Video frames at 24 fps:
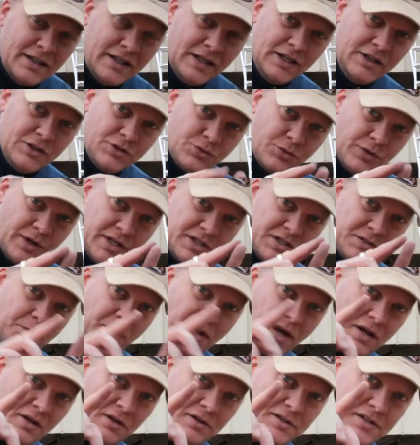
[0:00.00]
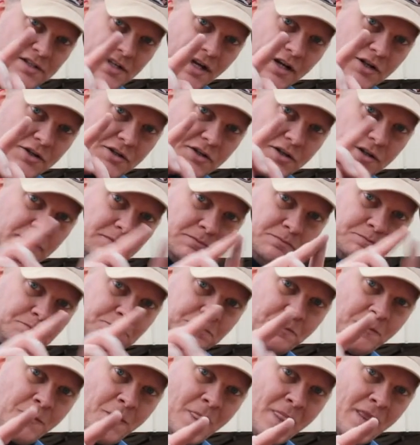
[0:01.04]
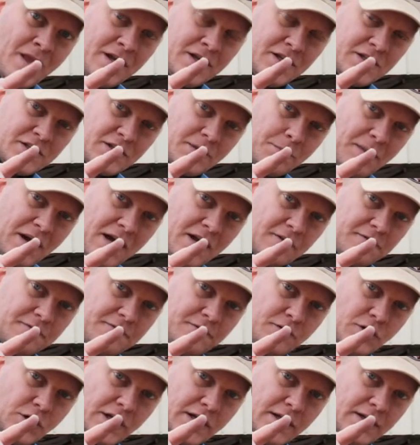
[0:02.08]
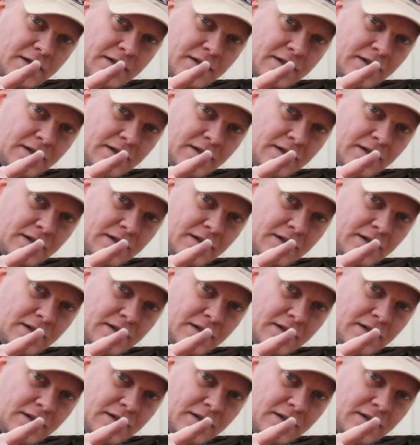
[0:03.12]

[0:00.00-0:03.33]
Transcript: Each raised panel section is about a foot,